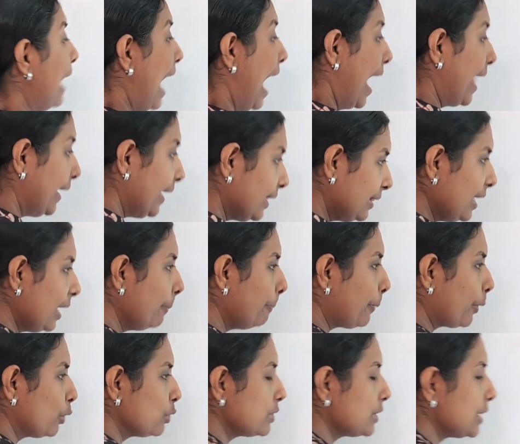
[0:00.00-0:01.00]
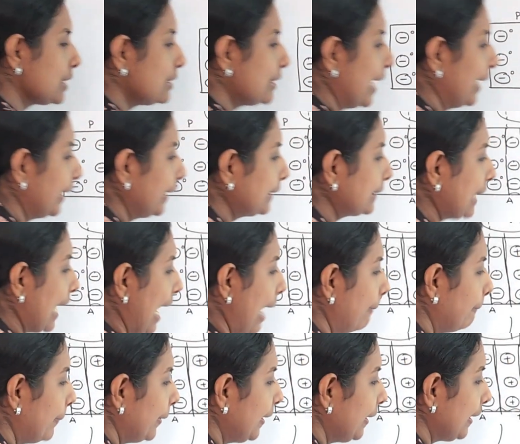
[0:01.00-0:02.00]
Another process that is
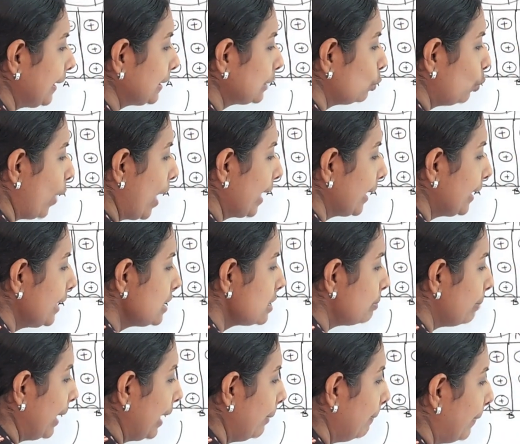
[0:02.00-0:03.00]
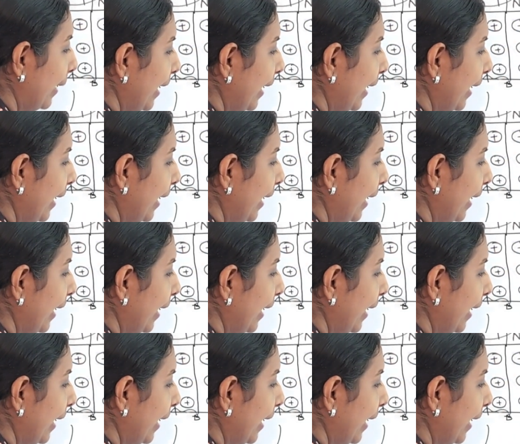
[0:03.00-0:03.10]
happening is what is meant